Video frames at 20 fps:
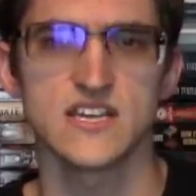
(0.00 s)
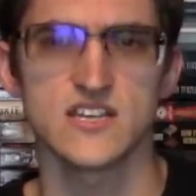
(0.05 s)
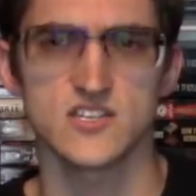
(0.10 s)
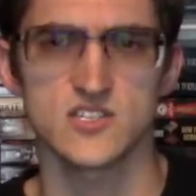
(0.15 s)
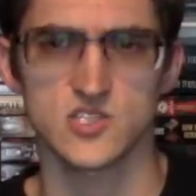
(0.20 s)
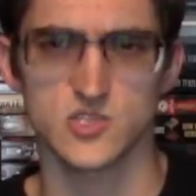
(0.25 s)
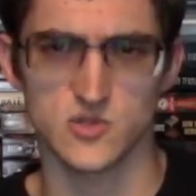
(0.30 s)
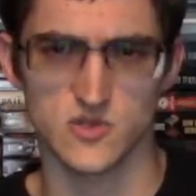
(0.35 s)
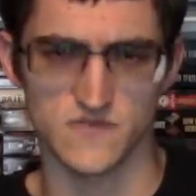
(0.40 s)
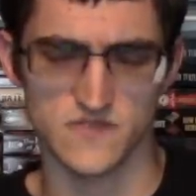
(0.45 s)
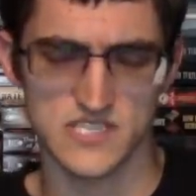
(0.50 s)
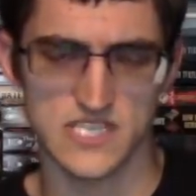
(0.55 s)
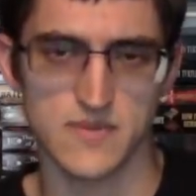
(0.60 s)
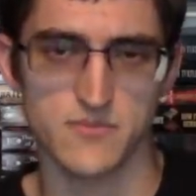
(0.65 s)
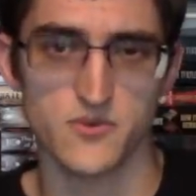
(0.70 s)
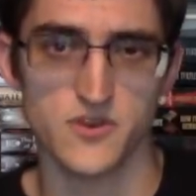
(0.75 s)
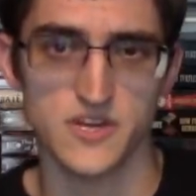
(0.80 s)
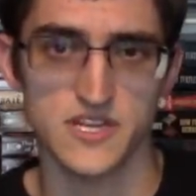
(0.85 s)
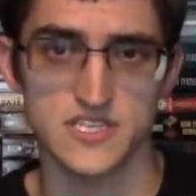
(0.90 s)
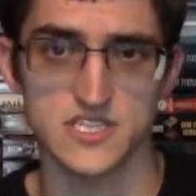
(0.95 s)
sort of
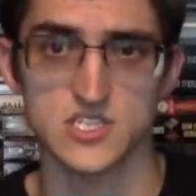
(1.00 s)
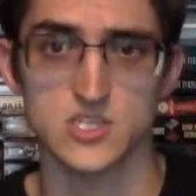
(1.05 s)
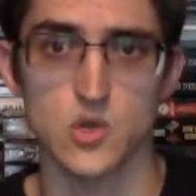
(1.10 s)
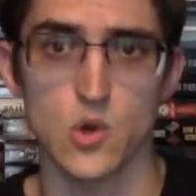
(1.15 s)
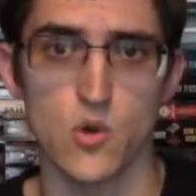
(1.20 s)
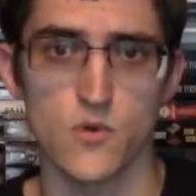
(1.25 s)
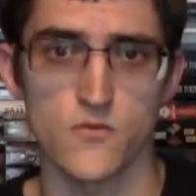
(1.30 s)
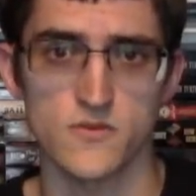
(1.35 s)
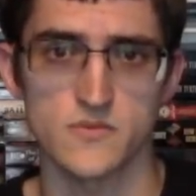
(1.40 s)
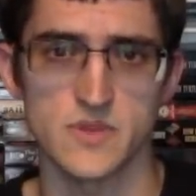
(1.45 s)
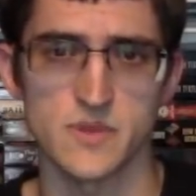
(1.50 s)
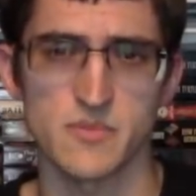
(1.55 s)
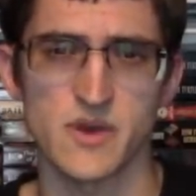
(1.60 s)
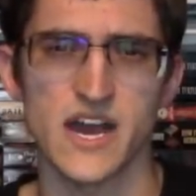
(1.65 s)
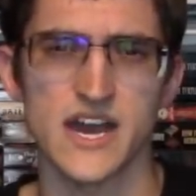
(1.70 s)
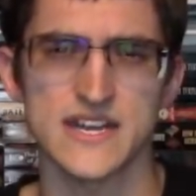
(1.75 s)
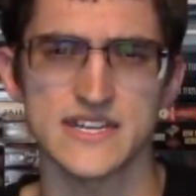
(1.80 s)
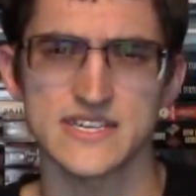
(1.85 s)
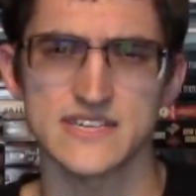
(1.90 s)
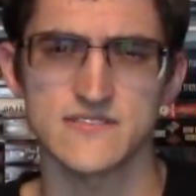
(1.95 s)
separate his soul from the
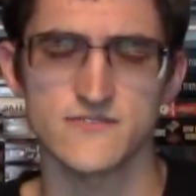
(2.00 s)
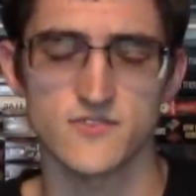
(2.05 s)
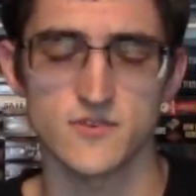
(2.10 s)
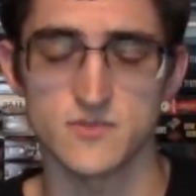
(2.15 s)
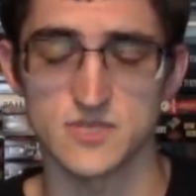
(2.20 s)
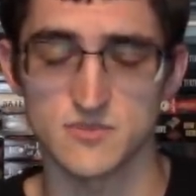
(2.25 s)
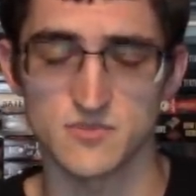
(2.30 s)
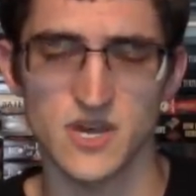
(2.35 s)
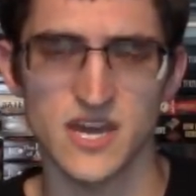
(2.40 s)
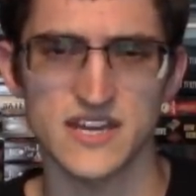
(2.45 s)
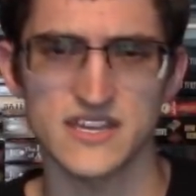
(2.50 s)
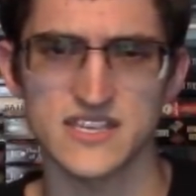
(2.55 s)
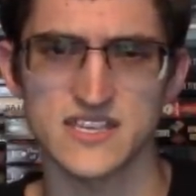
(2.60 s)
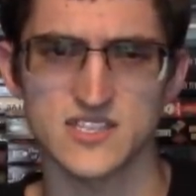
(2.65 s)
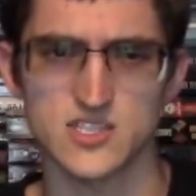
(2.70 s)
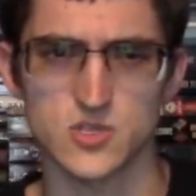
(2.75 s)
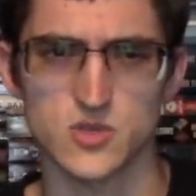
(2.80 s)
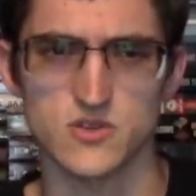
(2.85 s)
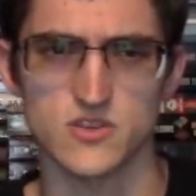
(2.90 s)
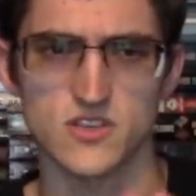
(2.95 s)
body, from his body, and
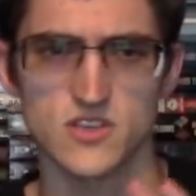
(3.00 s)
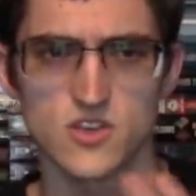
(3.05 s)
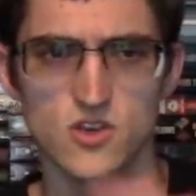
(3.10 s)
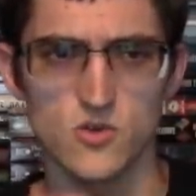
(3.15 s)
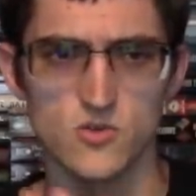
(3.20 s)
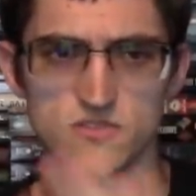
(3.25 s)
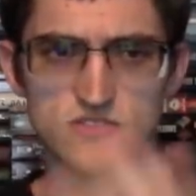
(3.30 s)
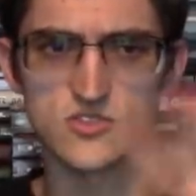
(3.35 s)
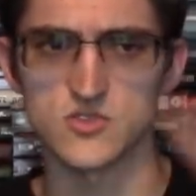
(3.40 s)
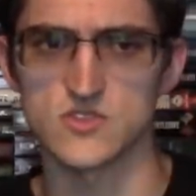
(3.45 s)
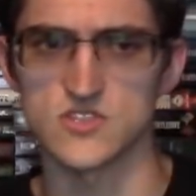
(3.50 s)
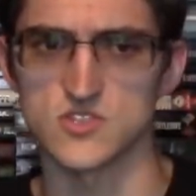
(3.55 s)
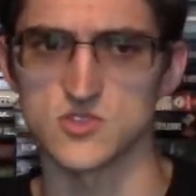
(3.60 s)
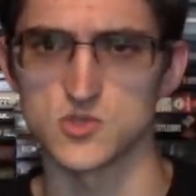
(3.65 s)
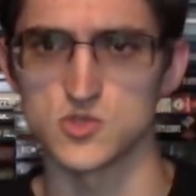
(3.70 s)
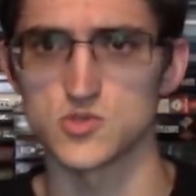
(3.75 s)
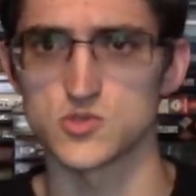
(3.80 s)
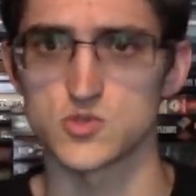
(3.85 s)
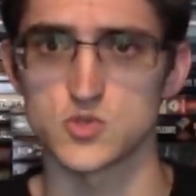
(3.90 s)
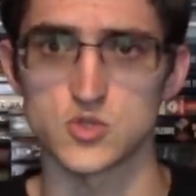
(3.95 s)
sort of go into the
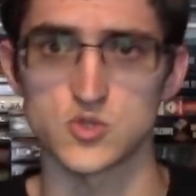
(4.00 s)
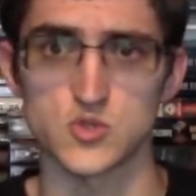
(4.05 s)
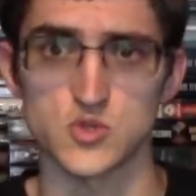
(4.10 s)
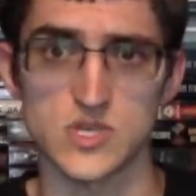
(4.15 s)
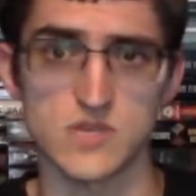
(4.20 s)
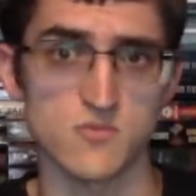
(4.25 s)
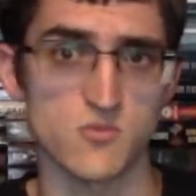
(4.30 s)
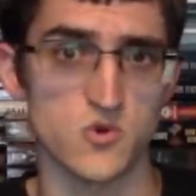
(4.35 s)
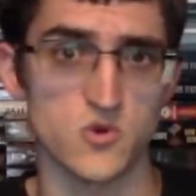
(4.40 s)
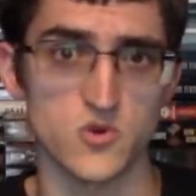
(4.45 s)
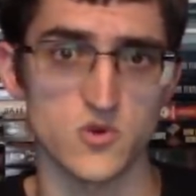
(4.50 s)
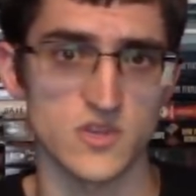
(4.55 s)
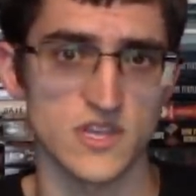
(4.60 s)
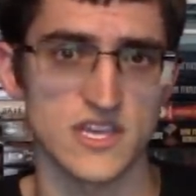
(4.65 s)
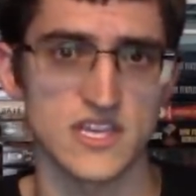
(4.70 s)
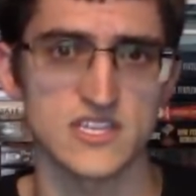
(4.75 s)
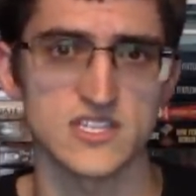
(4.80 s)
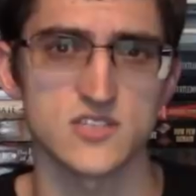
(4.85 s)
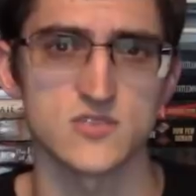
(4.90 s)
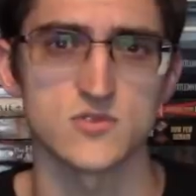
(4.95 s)
dream world, I
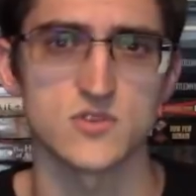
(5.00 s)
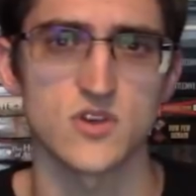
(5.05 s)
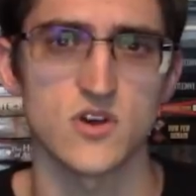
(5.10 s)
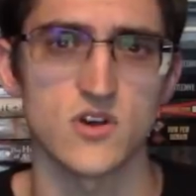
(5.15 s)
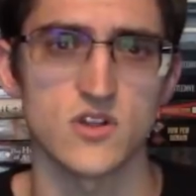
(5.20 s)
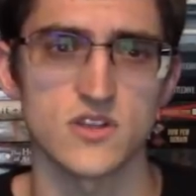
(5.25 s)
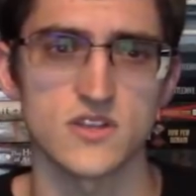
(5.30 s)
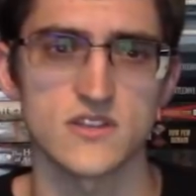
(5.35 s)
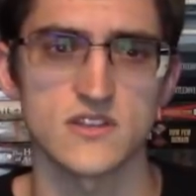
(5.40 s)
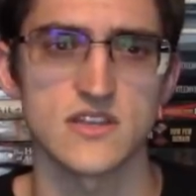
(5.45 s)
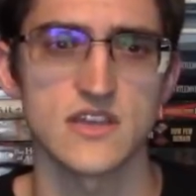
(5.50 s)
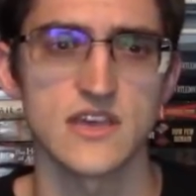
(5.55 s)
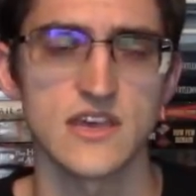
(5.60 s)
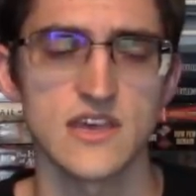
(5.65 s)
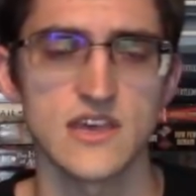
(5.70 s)
guess you'd call it,